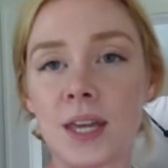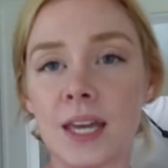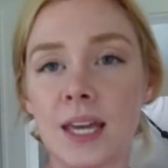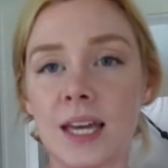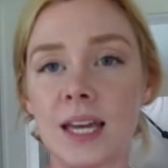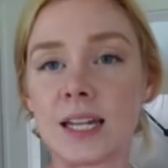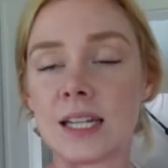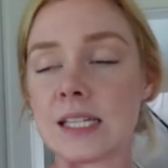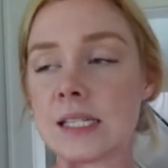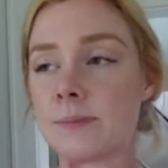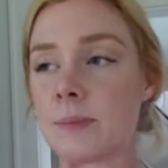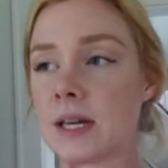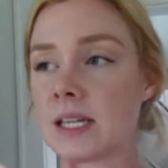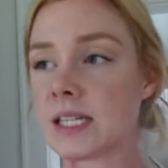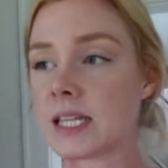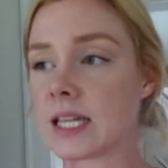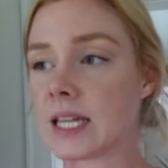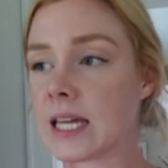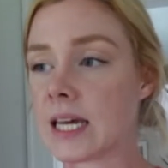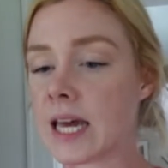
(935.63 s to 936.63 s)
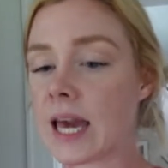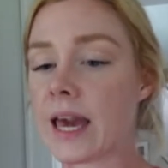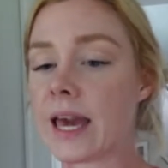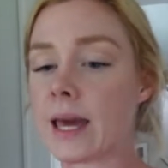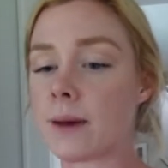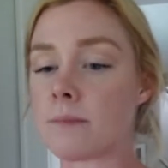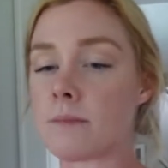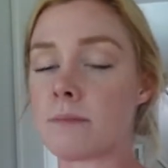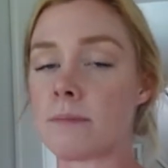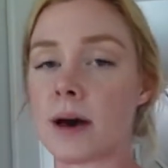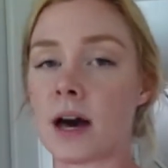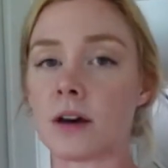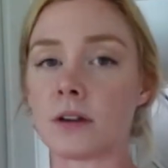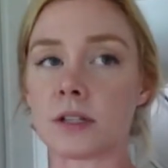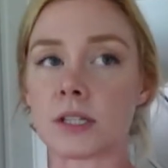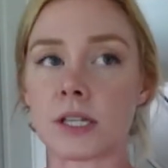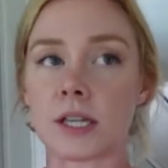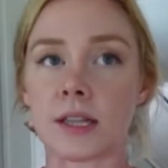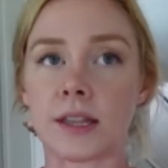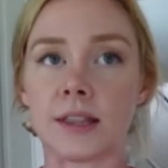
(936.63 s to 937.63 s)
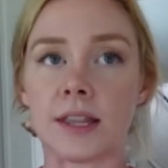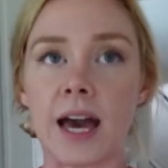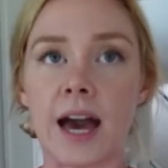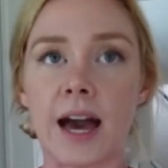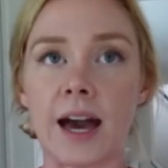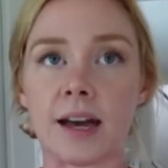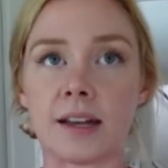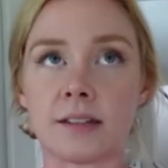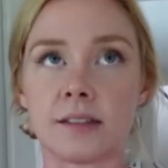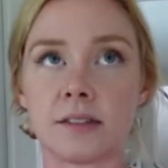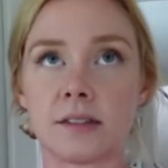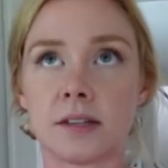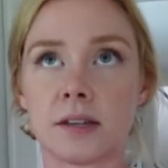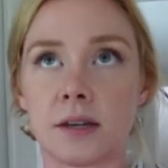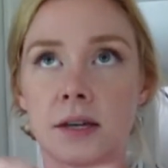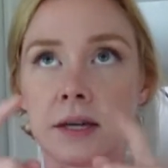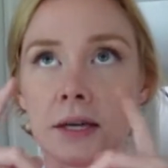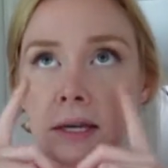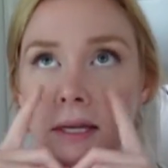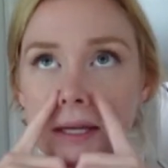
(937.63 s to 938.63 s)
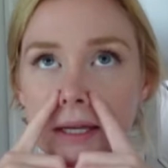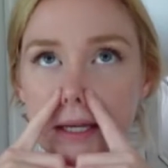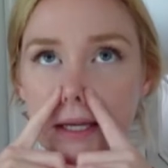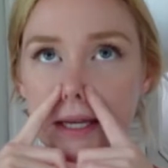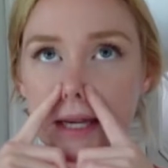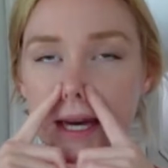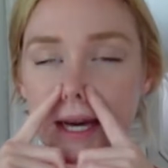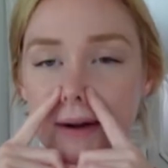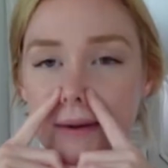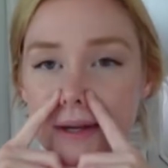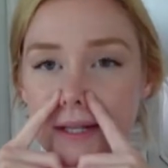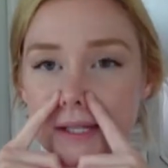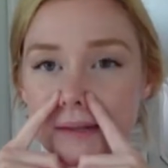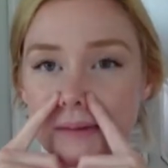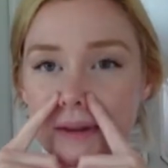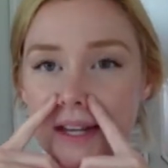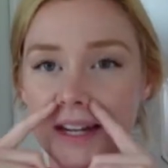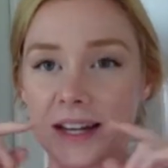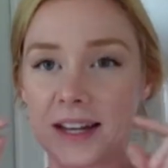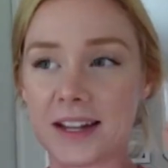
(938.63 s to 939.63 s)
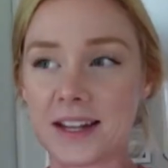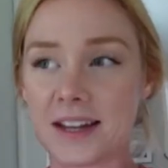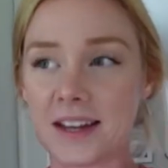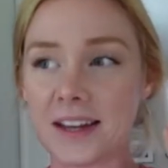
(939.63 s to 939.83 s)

It is basically a belt that, how do I explain it?